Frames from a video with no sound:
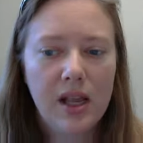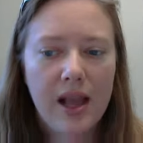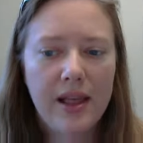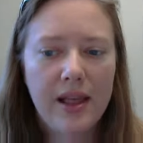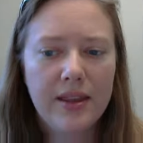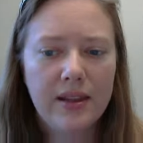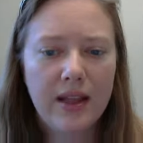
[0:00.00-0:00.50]

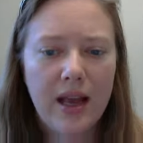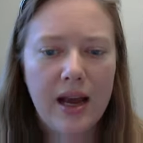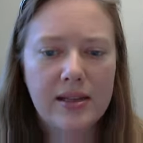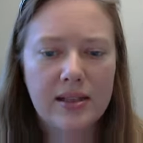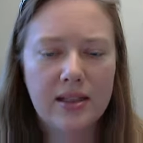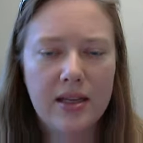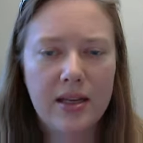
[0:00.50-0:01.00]
And then
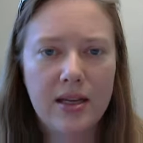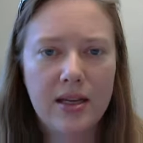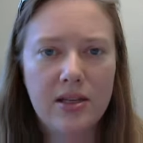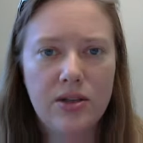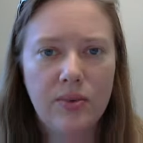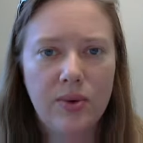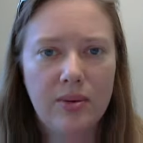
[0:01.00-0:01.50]
lastly,
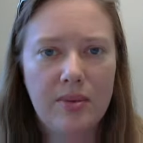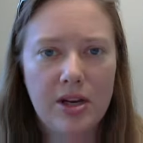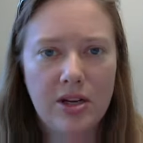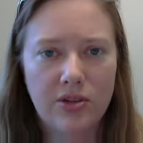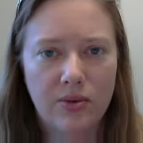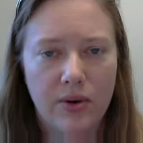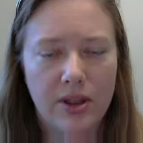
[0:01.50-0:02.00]
you want to make
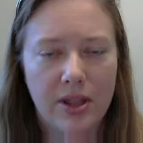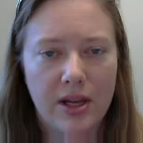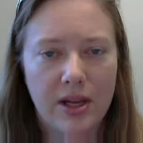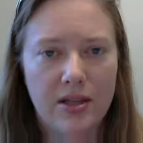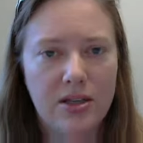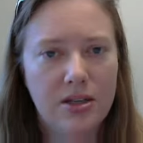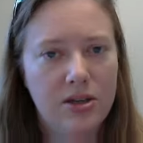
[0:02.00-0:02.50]
sure
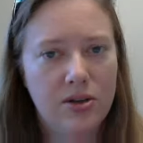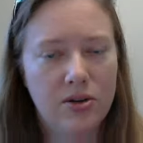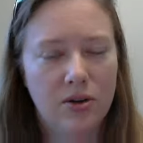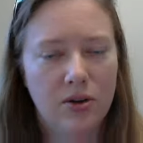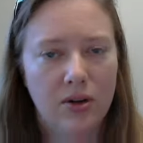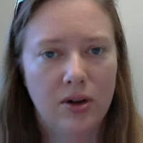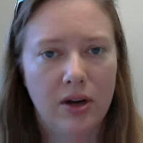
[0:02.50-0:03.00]
that
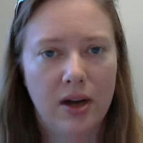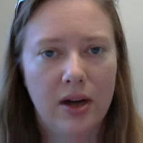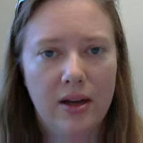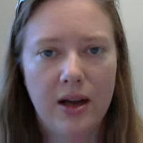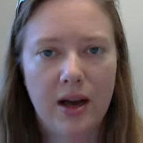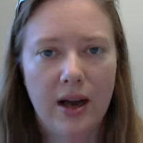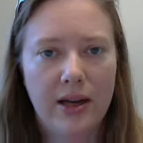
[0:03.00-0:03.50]
your
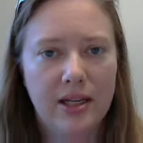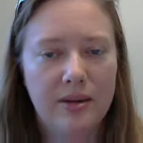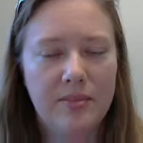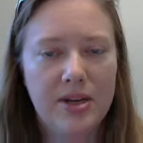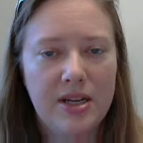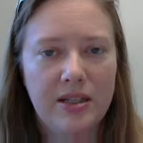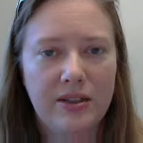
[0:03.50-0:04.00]
item
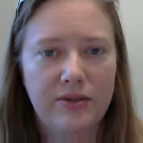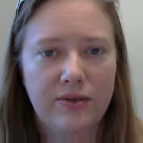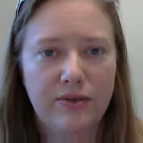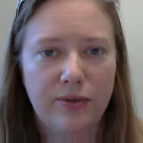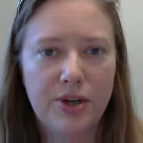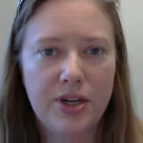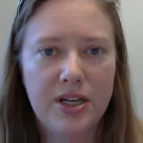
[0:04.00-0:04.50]
is
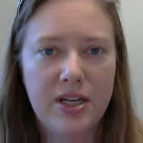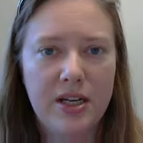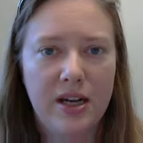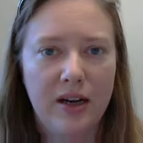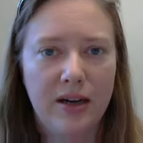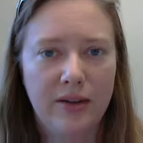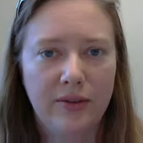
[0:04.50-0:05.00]
free
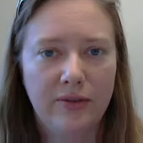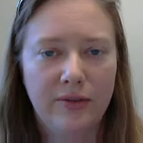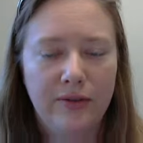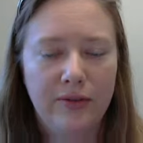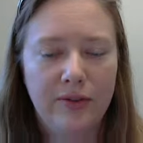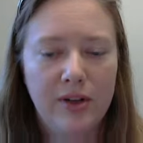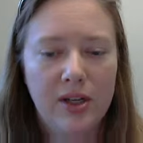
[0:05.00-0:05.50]
of
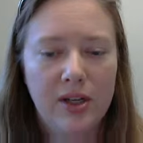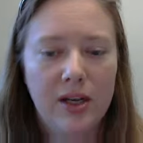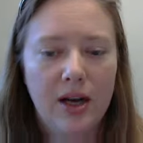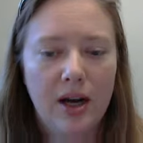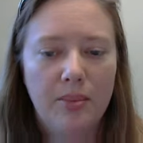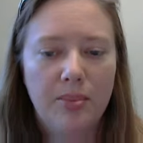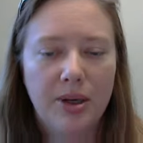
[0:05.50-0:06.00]

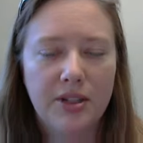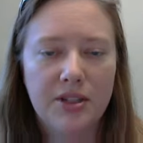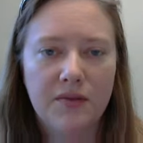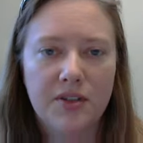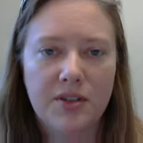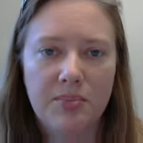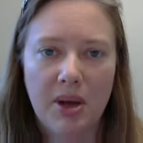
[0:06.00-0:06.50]
a bunch
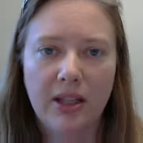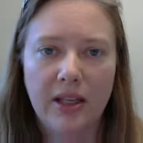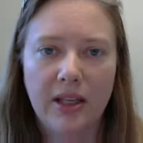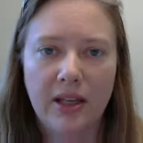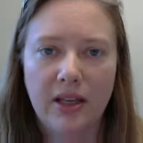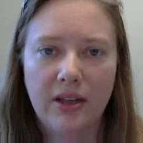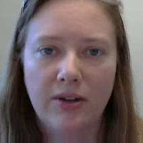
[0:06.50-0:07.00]
of
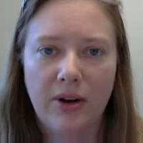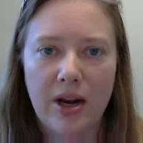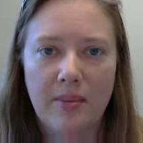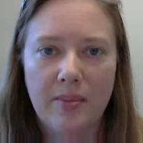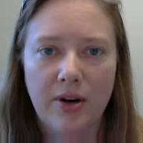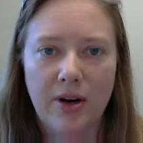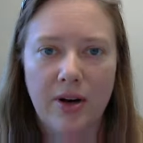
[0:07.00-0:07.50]
spelling and
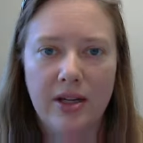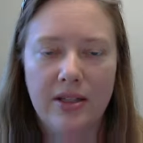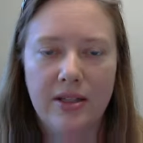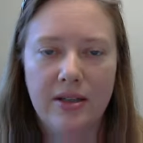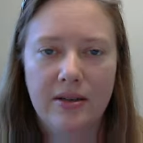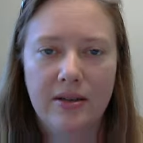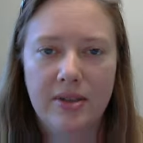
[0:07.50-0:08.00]
grammar
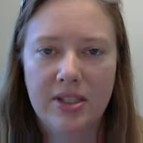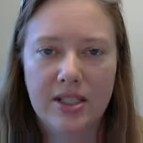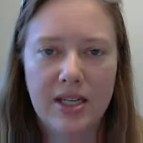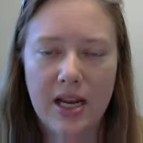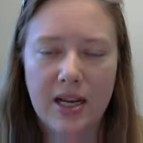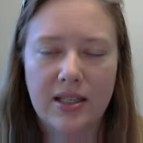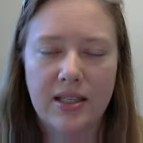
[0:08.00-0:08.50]
and
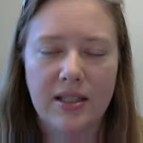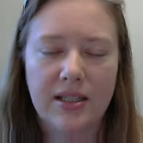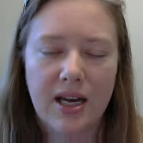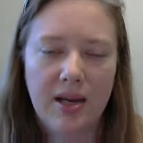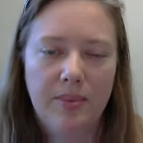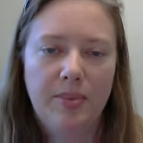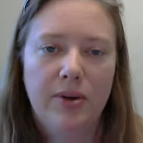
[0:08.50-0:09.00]
mistakes and
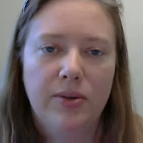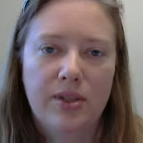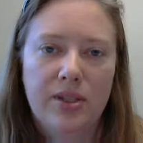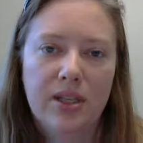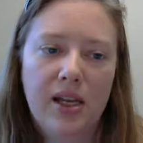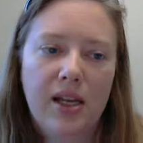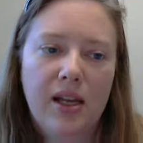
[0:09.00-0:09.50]
typos.